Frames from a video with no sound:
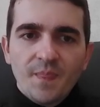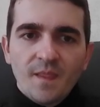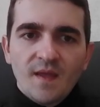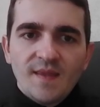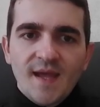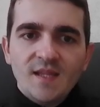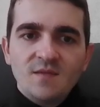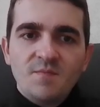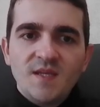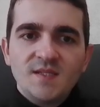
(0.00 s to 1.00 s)
knight
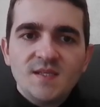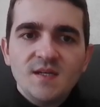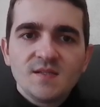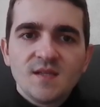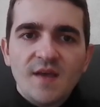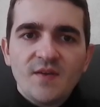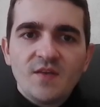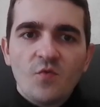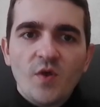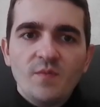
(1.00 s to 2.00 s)
b6, and then
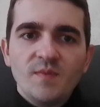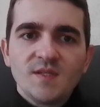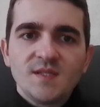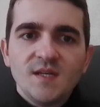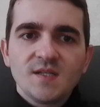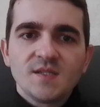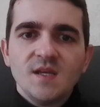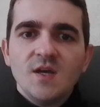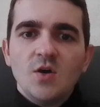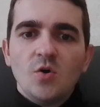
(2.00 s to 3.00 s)
if queen b6,
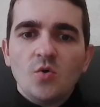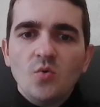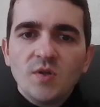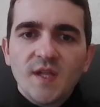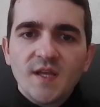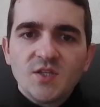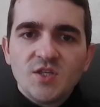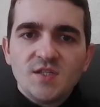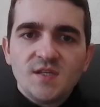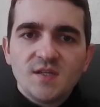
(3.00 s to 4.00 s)
rook takes
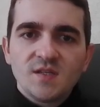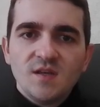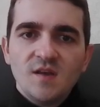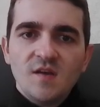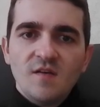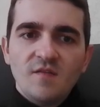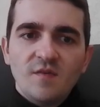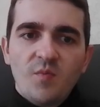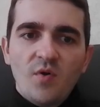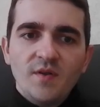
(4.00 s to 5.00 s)
g6, the
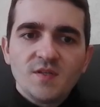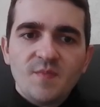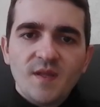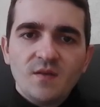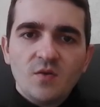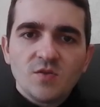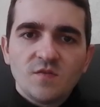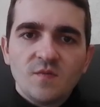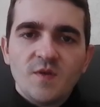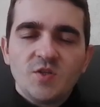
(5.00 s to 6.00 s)
pawn is pinned because of
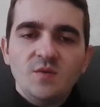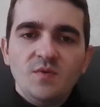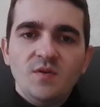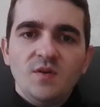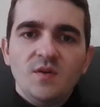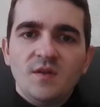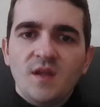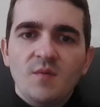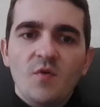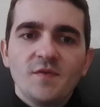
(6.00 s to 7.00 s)
a bishop.
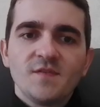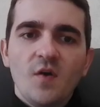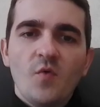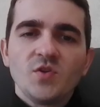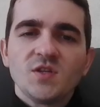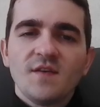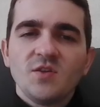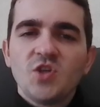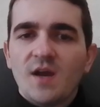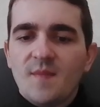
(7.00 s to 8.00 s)
He moves and queen g7
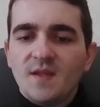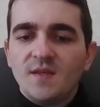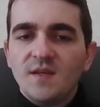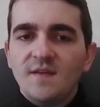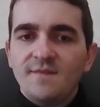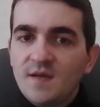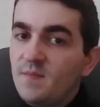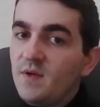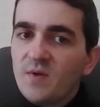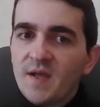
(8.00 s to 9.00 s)
checkmate. That'd
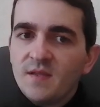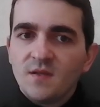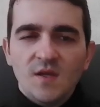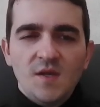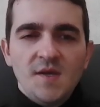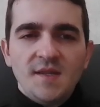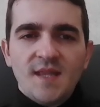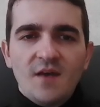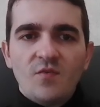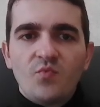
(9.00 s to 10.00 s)
be great.
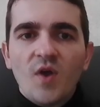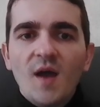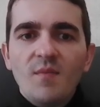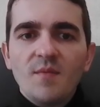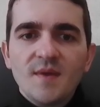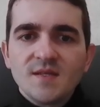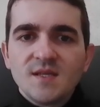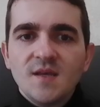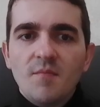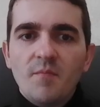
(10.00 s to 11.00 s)
Now the problem is
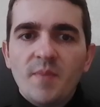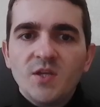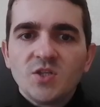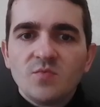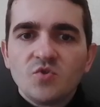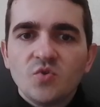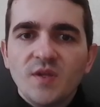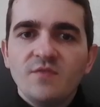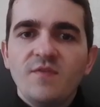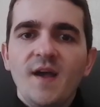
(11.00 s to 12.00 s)
bishop to
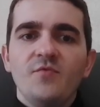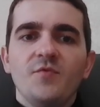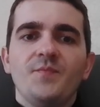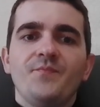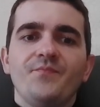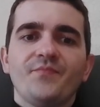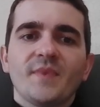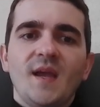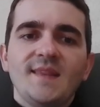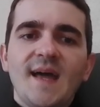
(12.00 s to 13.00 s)
e5,
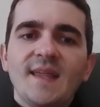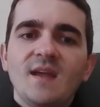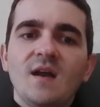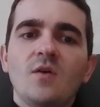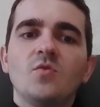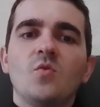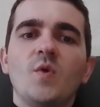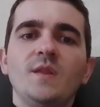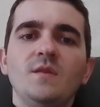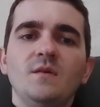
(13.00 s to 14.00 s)
attacking our queen.